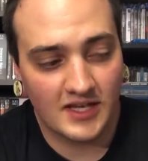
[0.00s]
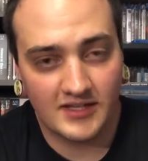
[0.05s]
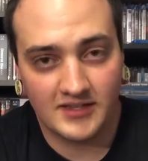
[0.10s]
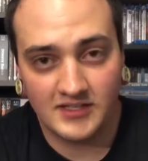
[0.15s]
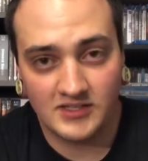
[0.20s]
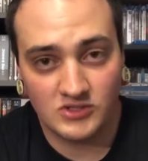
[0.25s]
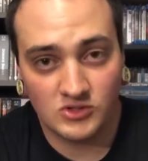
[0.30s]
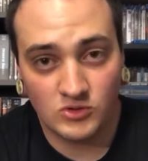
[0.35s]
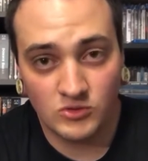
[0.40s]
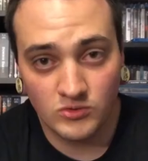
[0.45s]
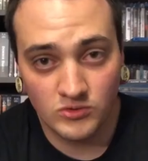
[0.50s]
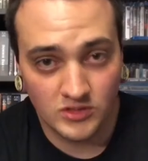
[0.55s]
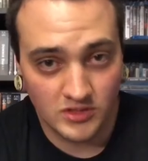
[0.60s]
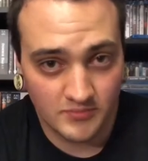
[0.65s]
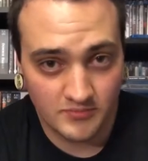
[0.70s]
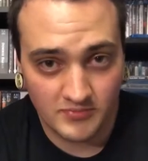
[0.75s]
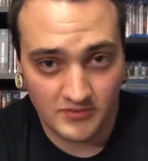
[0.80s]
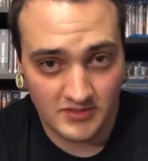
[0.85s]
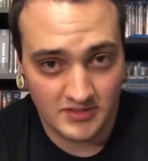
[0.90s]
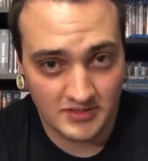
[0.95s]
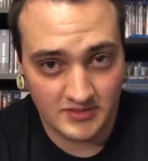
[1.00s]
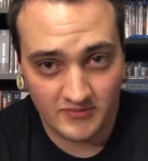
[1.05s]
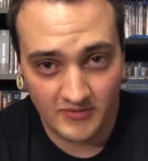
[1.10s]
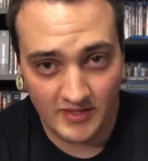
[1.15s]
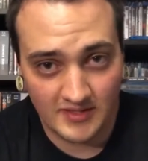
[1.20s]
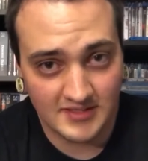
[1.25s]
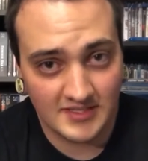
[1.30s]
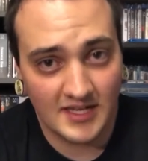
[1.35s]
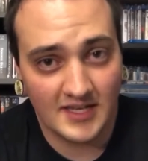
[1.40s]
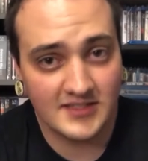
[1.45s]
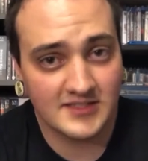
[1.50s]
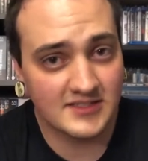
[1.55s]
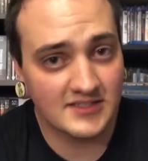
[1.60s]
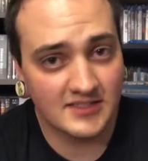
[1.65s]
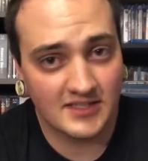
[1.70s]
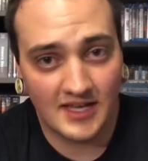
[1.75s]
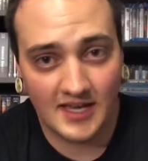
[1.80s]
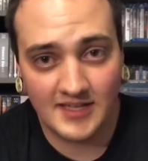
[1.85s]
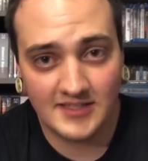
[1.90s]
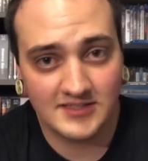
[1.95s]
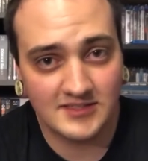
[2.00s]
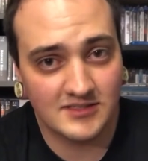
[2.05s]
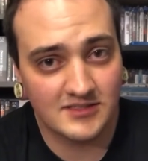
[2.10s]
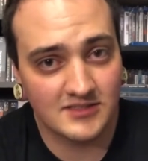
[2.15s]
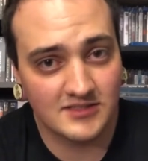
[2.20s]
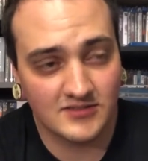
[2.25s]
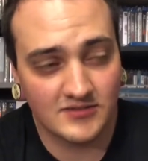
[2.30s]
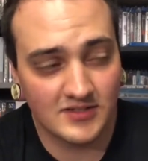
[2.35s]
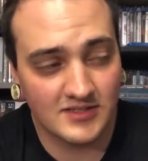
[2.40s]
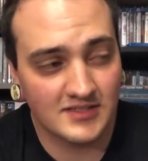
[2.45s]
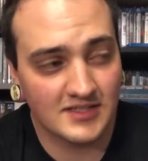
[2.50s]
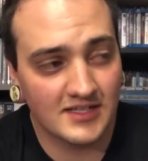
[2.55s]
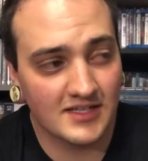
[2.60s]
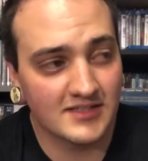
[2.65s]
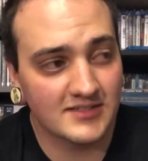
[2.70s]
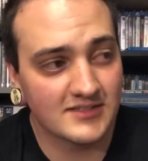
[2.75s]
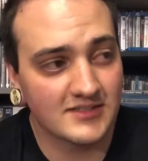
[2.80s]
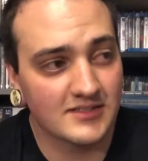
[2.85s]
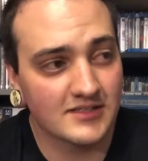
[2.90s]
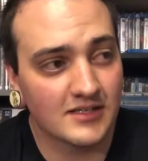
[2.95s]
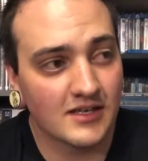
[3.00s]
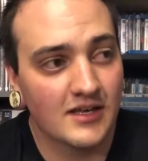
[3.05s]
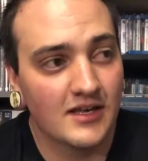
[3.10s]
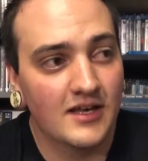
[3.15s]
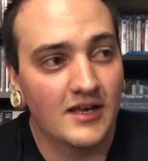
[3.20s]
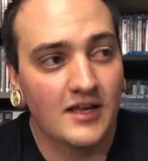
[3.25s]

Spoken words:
I think Tulip is fantastic. Cassidy is fantastic.